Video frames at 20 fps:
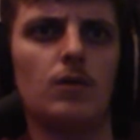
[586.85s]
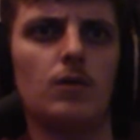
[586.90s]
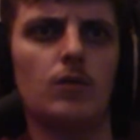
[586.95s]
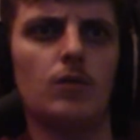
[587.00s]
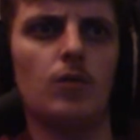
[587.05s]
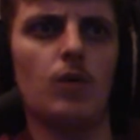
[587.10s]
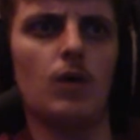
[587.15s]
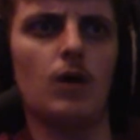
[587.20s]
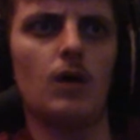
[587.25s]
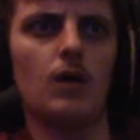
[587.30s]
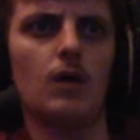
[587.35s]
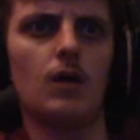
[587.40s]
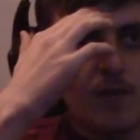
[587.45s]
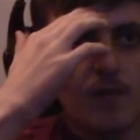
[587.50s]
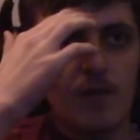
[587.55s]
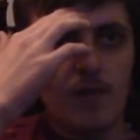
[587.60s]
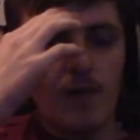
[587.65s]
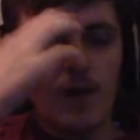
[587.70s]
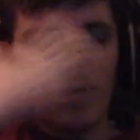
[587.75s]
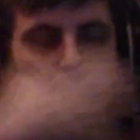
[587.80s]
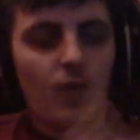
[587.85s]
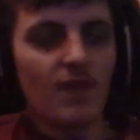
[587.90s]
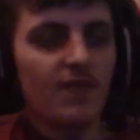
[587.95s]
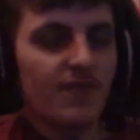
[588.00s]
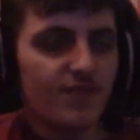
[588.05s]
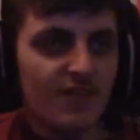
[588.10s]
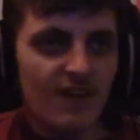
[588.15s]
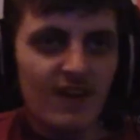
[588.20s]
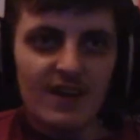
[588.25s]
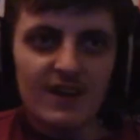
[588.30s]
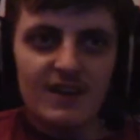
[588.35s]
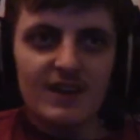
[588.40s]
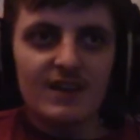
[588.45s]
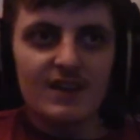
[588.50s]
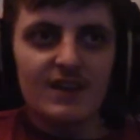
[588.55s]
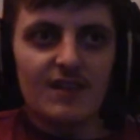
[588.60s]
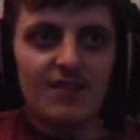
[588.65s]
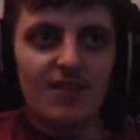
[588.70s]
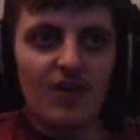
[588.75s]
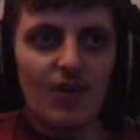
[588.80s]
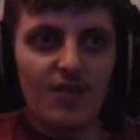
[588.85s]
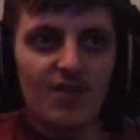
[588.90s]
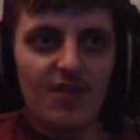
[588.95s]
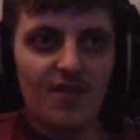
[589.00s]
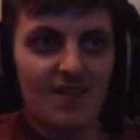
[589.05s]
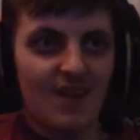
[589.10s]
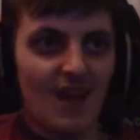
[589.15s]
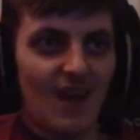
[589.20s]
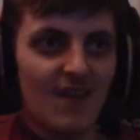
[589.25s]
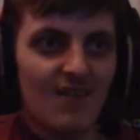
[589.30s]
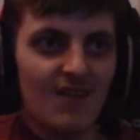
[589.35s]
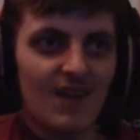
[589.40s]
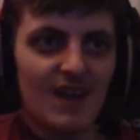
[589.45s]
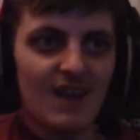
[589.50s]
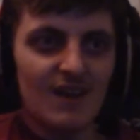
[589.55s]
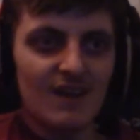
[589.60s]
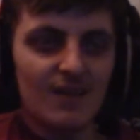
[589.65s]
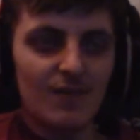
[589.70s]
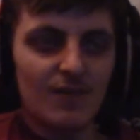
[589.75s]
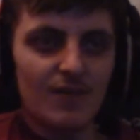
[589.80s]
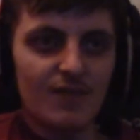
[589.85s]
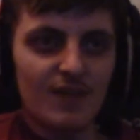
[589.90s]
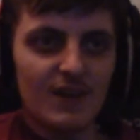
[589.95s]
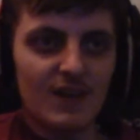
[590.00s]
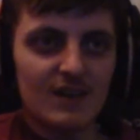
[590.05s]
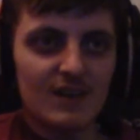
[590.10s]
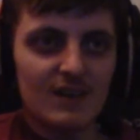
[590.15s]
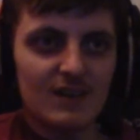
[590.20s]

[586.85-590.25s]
What? Wait, what the fuck? Is he going to Sakaar again? What the fuck?